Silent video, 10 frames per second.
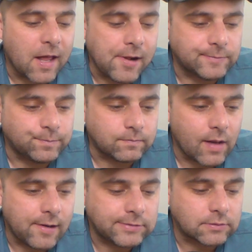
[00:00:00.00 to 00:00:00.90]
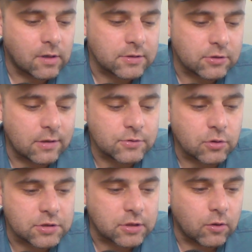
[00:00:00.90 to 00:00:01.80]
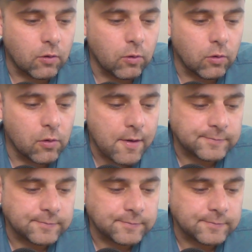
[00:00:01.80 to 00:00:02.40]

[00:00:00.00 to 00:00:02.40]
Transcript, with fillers: um, all right, so that was Austin Cole.